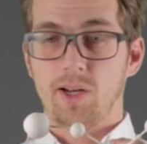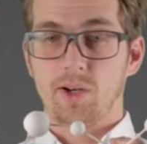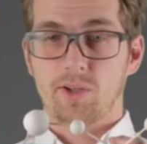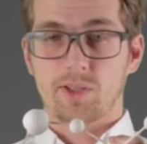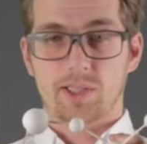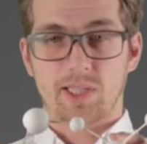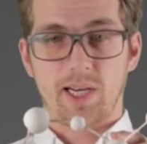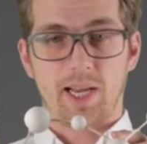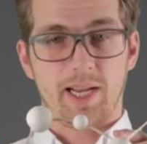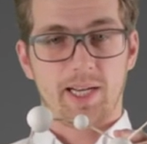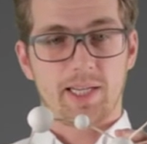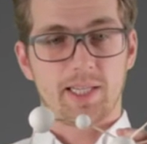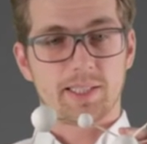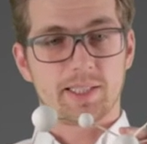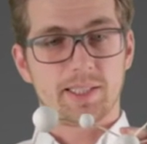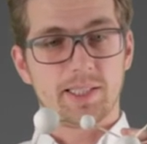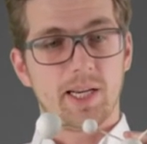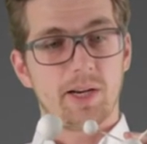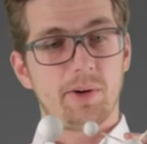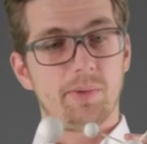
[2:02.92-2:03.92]
looks like a
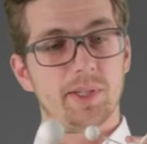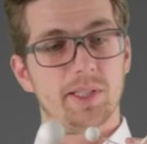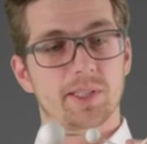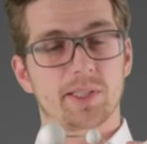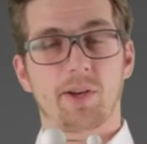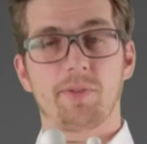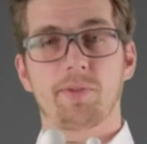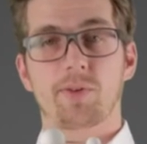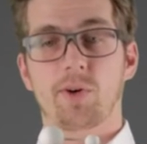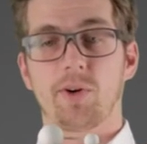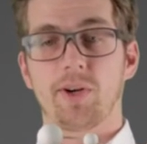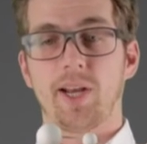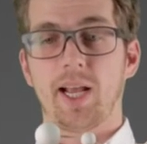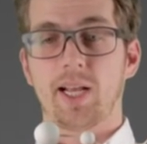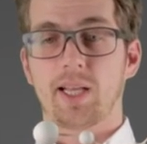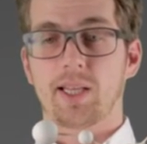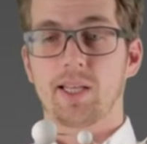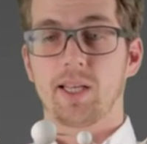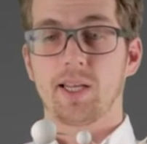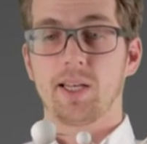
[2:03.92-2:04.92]
series of
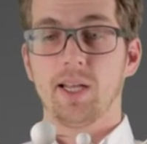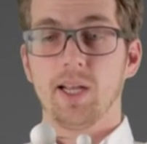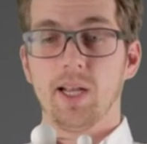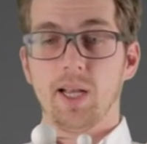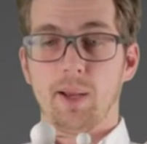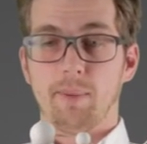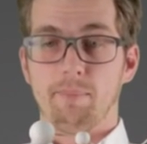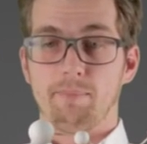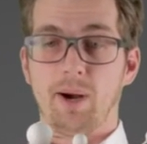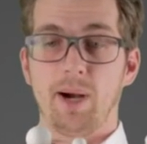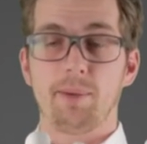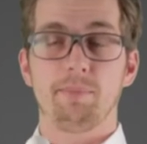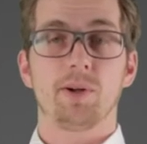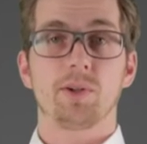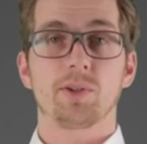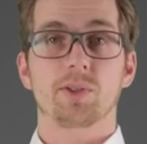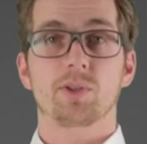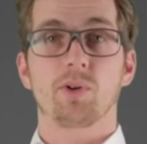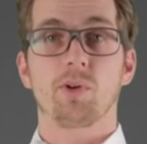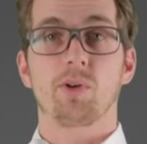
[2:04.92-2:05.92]
connected
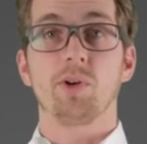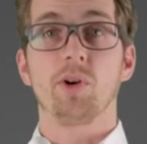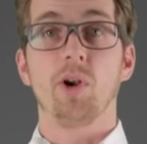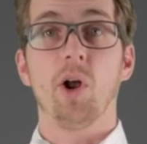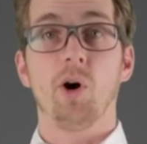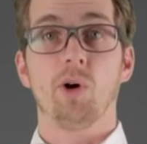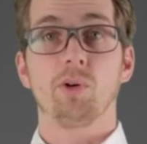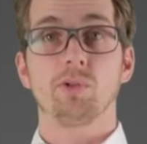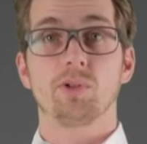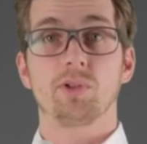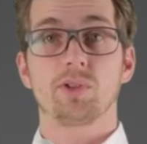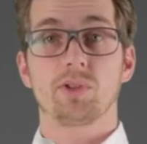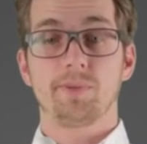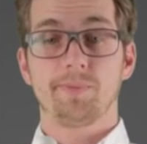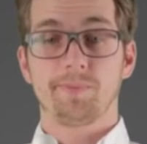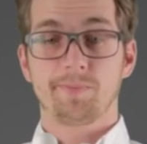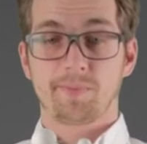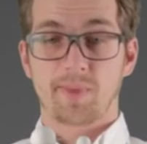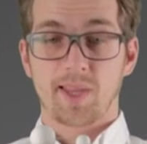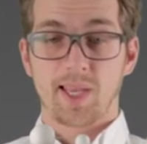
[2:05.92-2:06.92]
bubbles or nodes.